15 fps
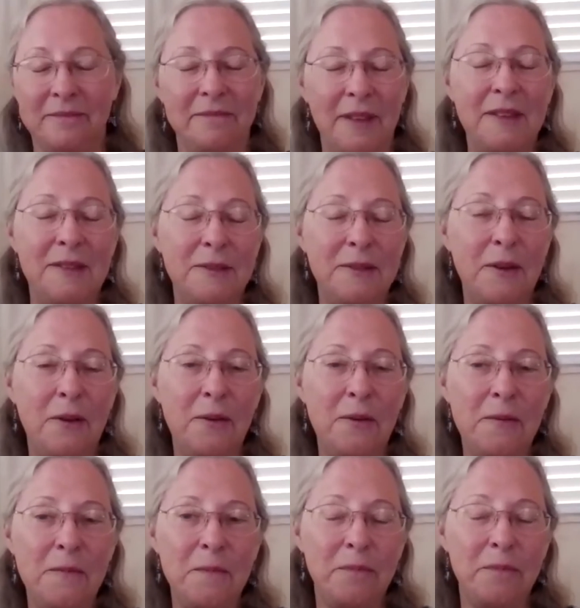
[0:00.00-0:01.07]

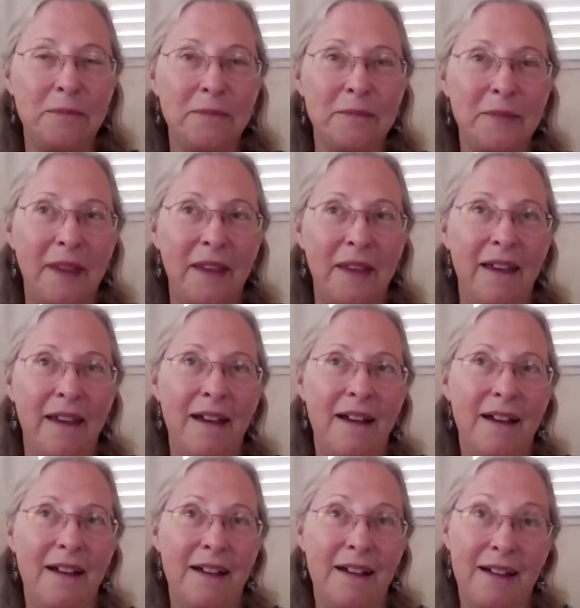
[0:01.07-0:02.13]
So
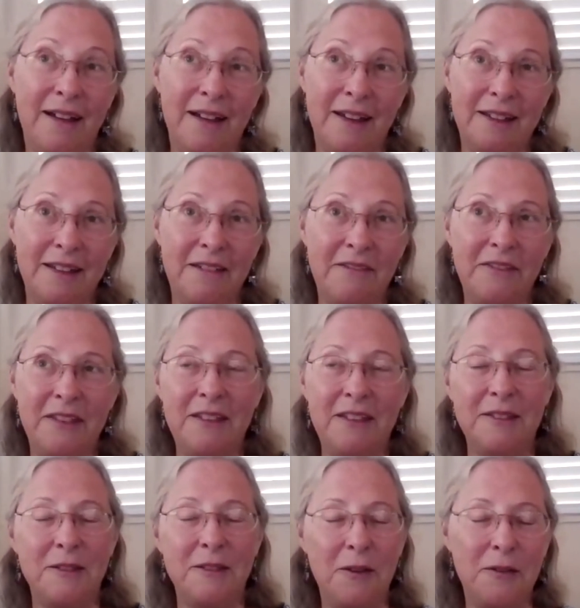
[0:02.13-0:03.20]
I left the
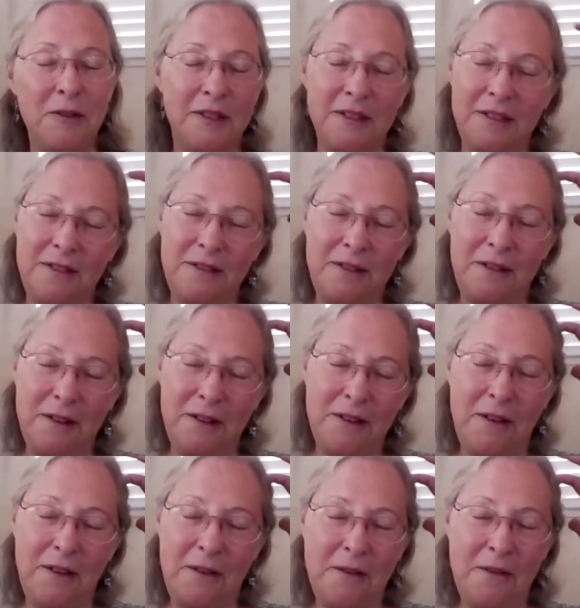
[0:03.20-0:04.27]
East Coast a year
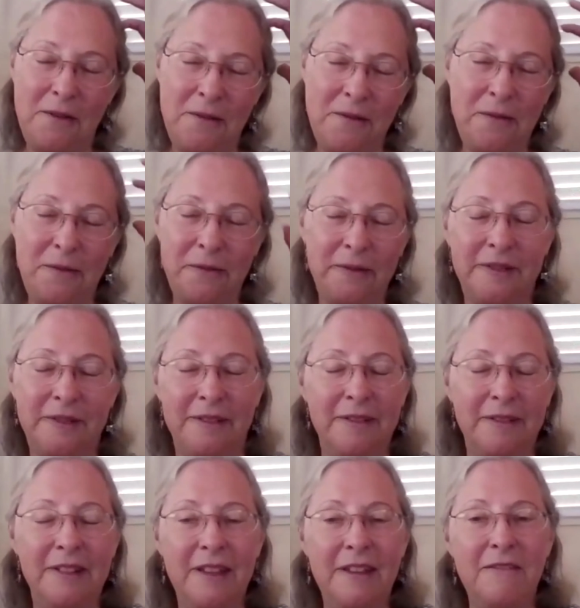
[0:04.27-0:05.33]
ago,
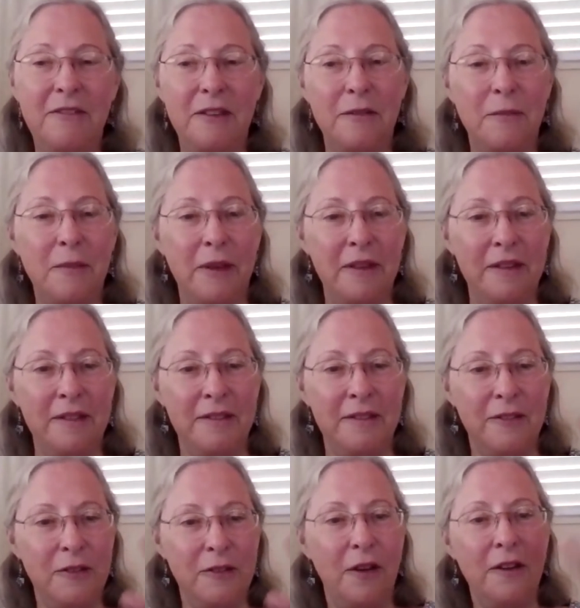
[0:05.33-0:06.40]
leaving my
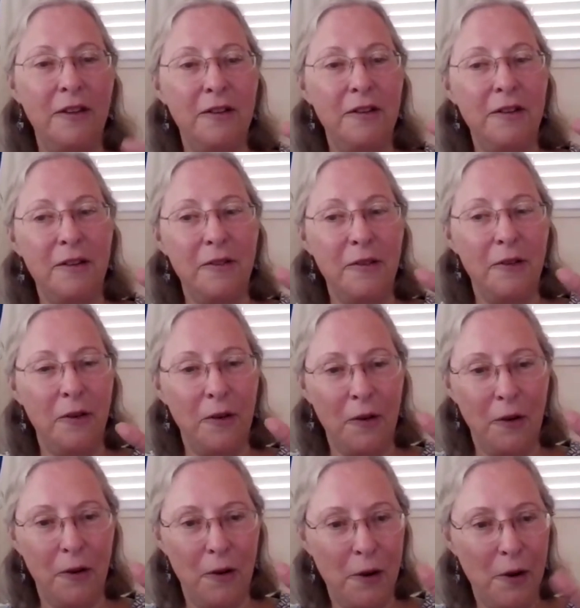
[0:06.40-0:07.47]
daughter and
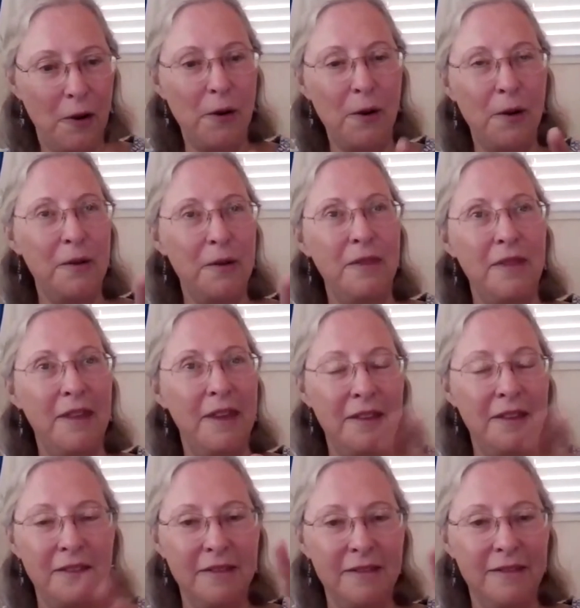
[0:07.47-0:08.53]
her then